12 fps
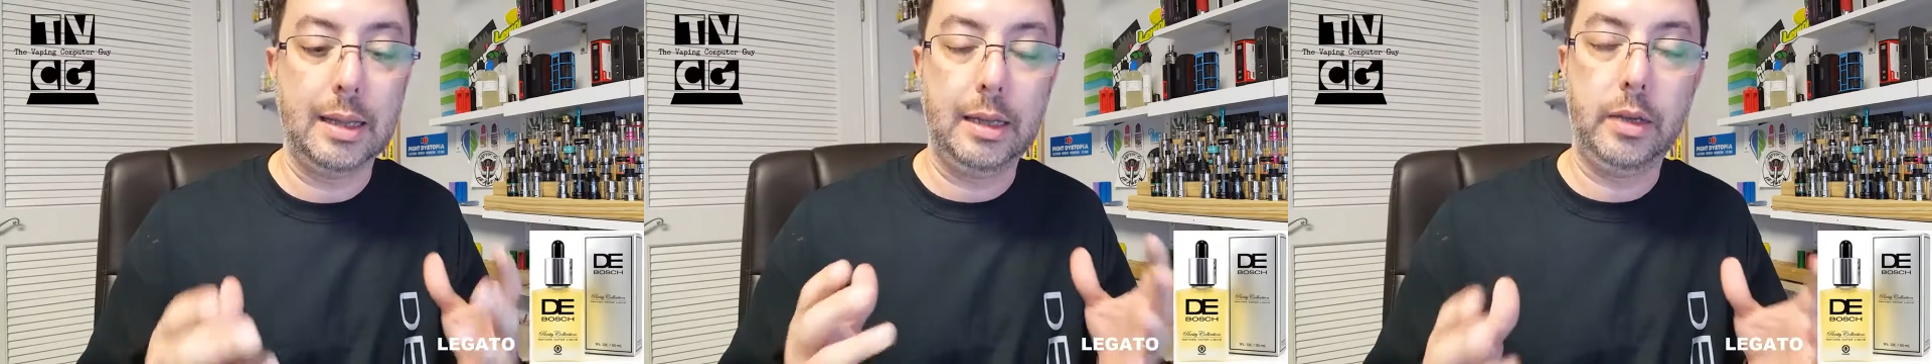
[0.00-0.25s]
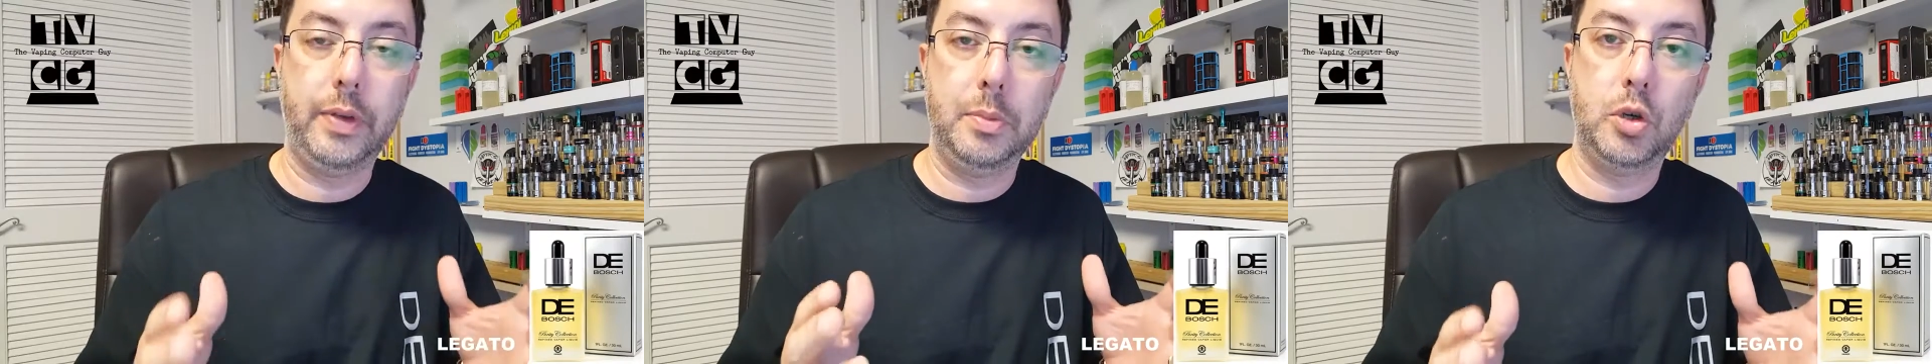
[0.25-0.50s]
I
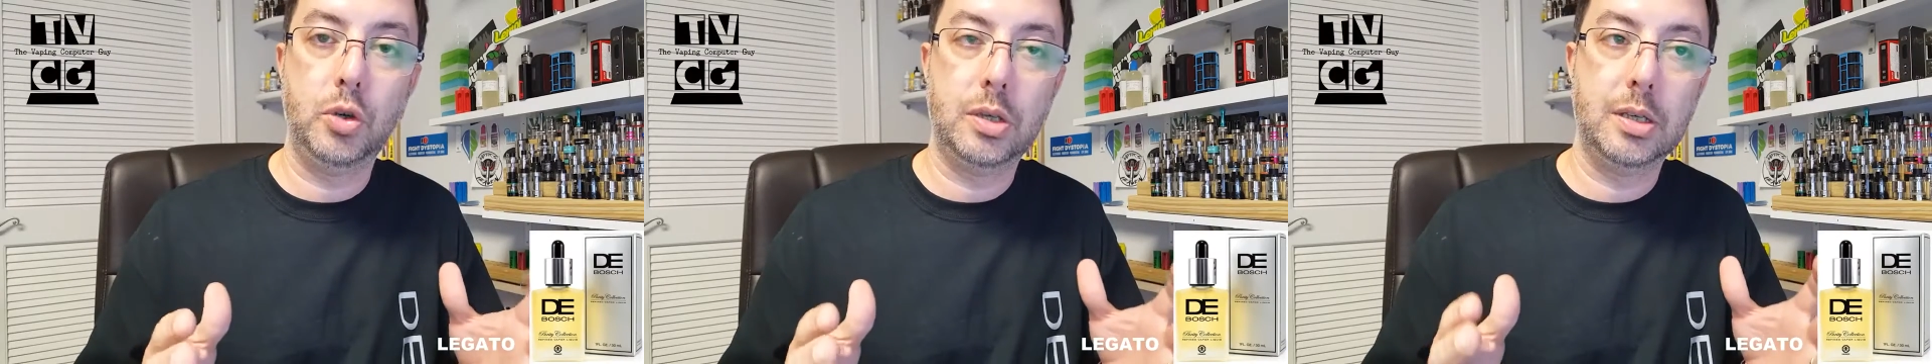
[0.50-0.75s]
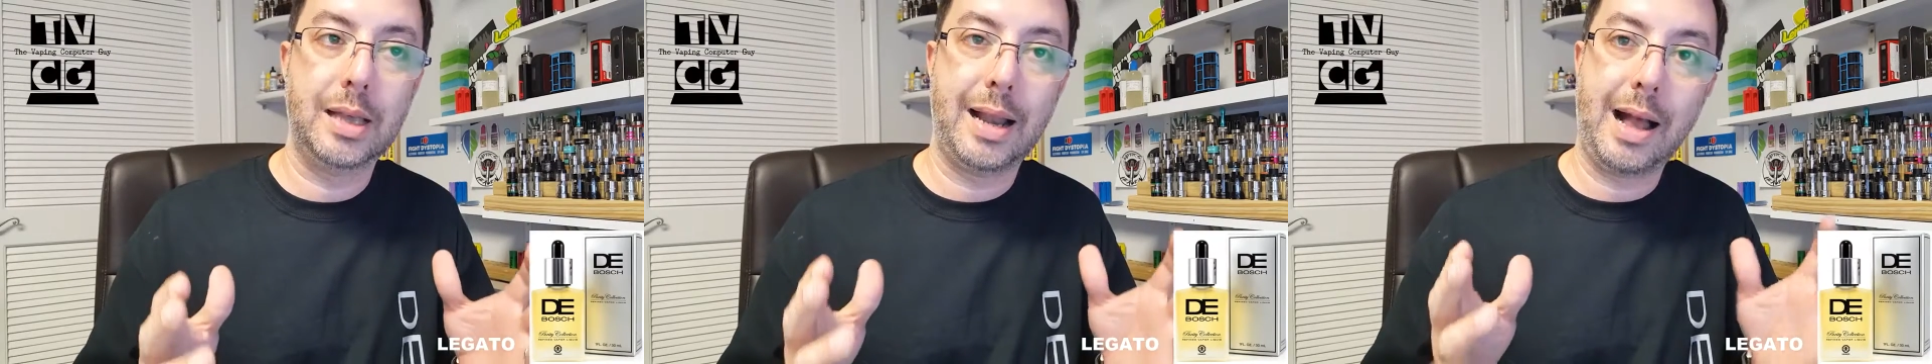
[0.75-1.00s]
like to vape
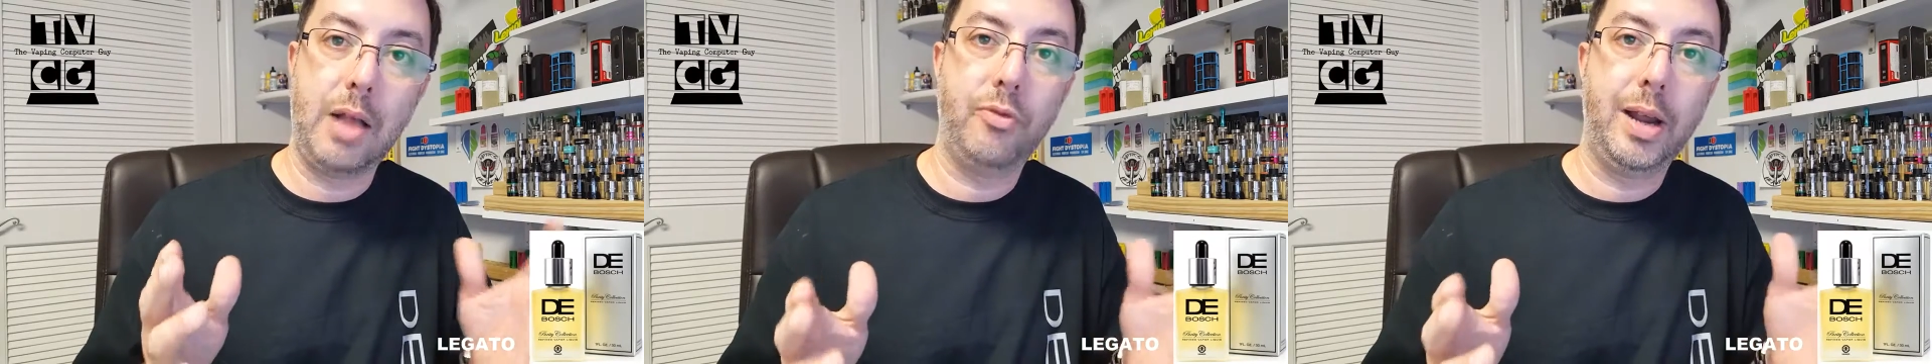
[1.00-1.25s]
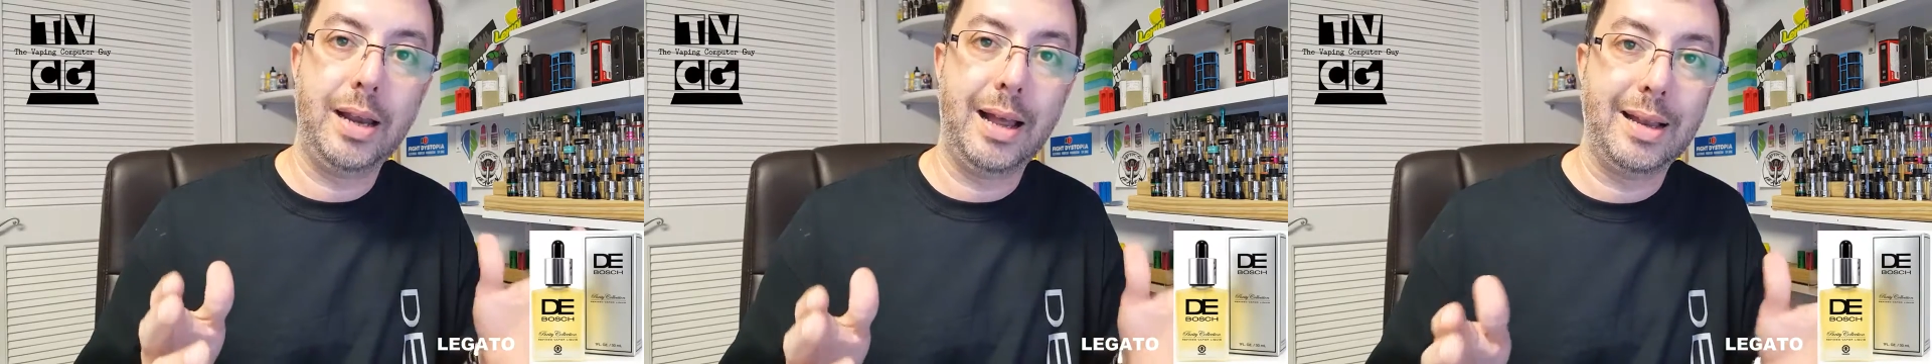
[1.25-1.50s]
juices that I
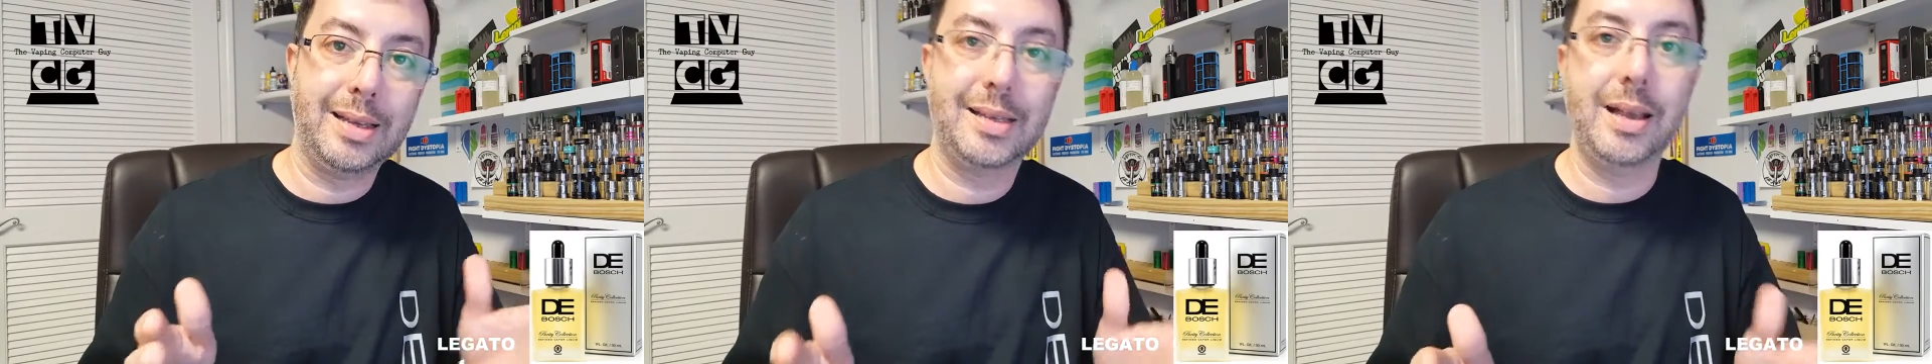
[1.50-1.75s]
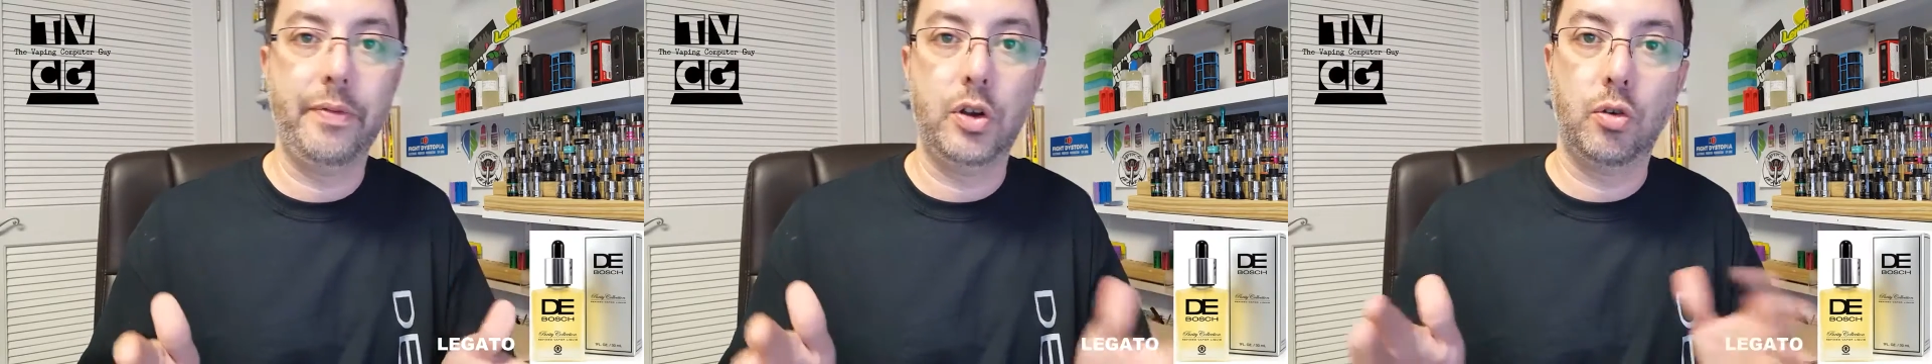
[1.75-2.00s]
rate at a
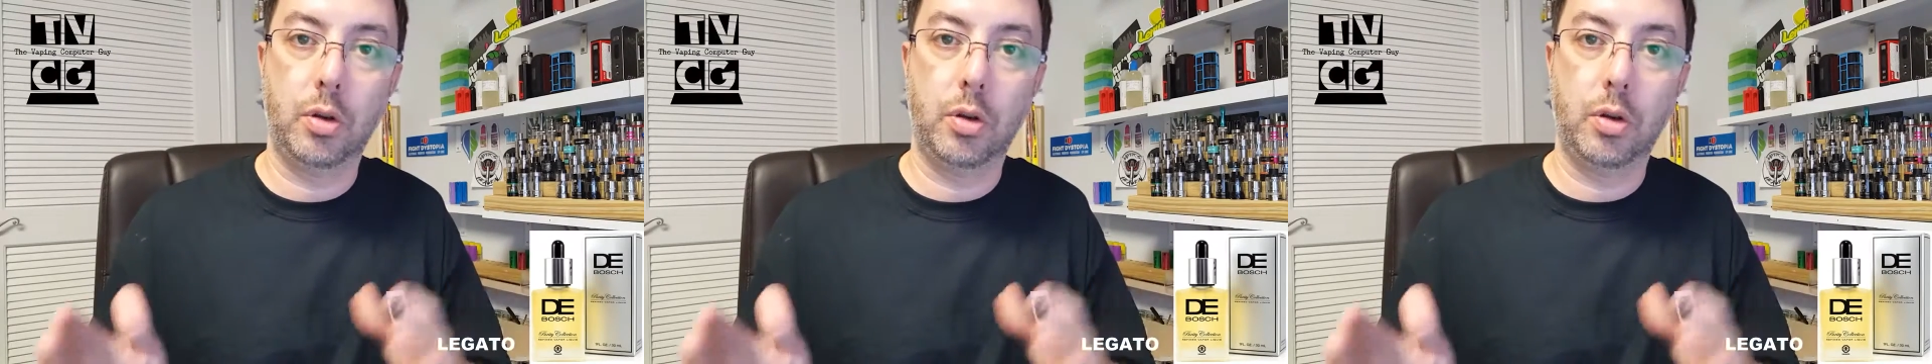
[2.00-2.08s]
7